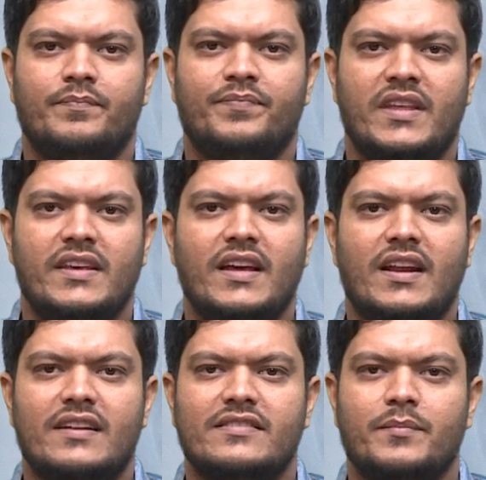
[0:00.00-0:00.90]
Here
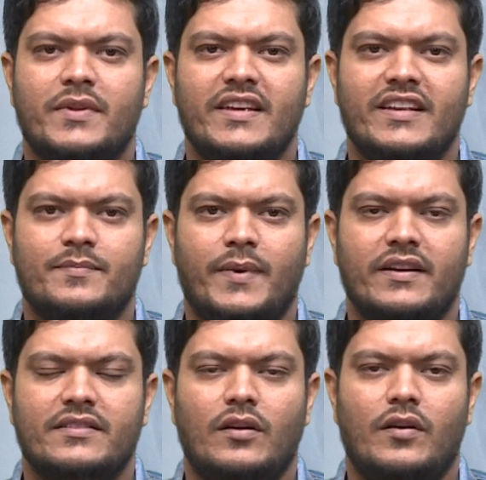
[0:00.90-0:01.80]
are some key
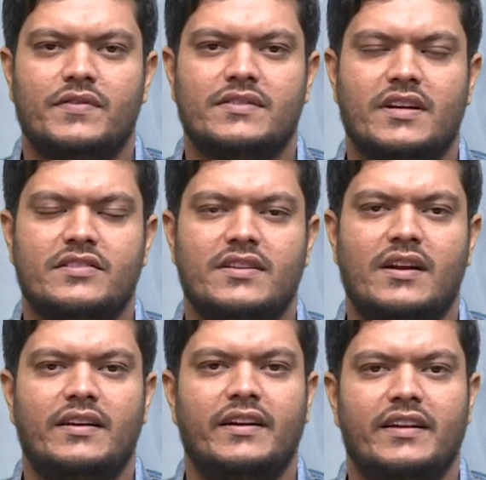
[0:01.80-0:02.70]
aspects of structural
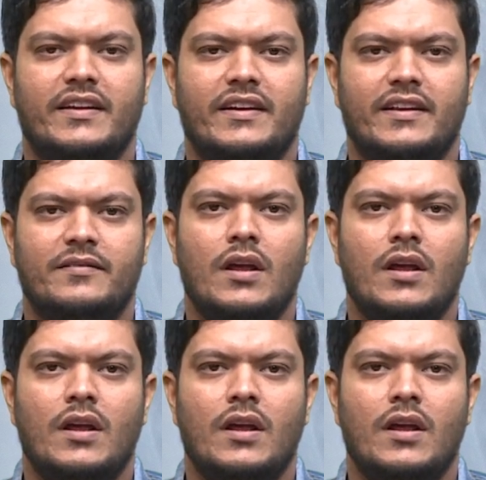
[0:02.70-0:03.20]
integrity.